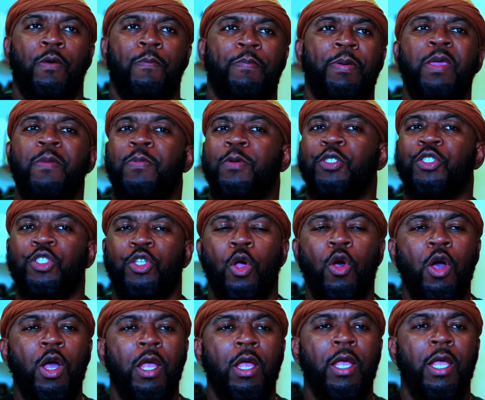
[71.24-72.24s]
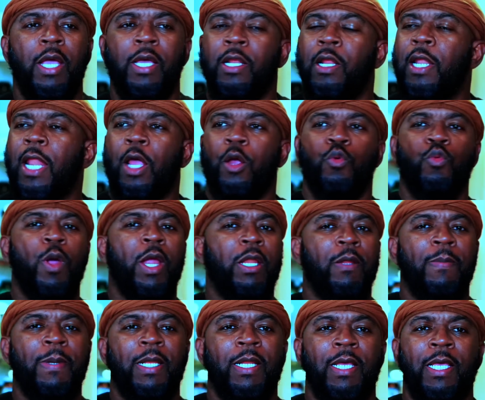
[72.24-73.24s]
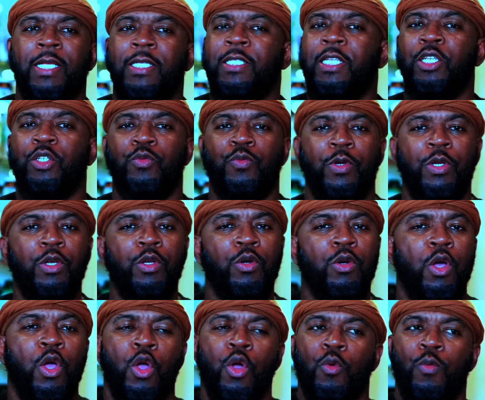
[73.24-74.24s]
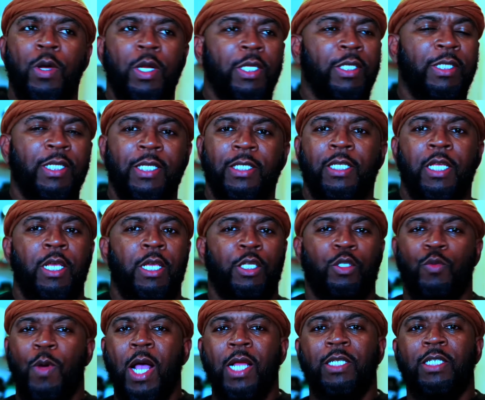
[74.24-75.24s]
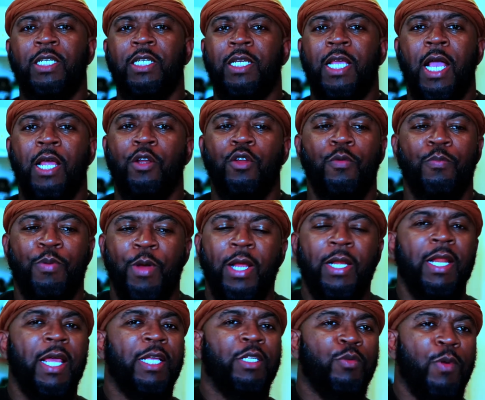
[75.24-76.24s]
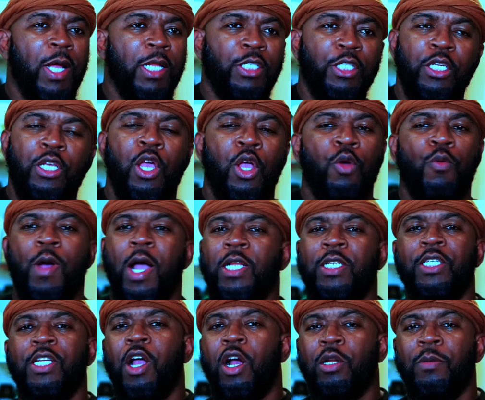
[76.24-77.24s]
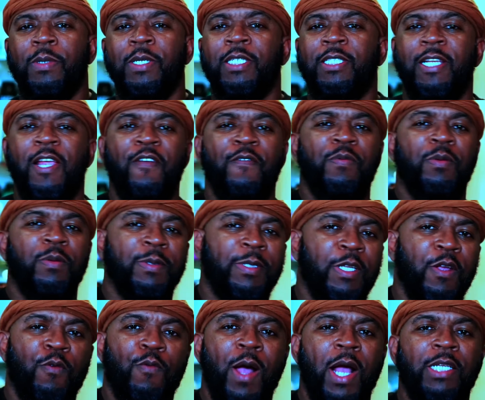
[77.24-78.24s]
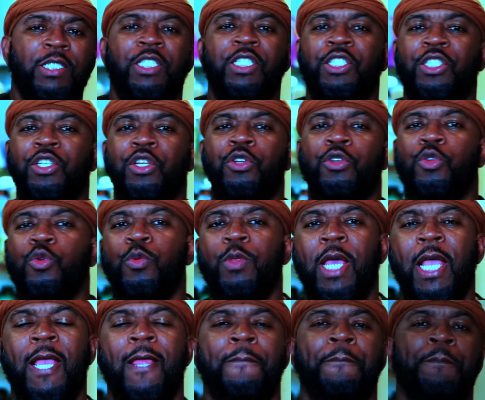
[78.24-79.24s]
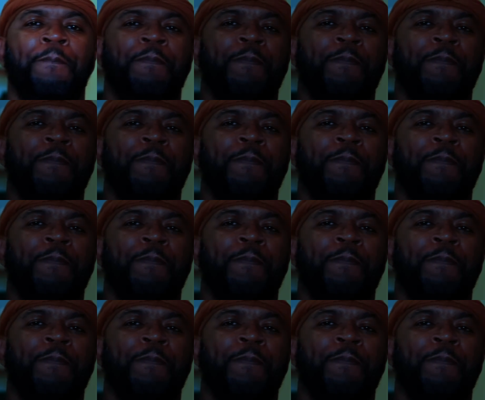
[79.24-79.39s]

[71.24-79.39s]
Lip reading: people saw it and they're like, wait a minute, is this real? What is this? Has YG gotten her pregnant? Has YG ought to be ashamed of himself? YG shouldn't do that.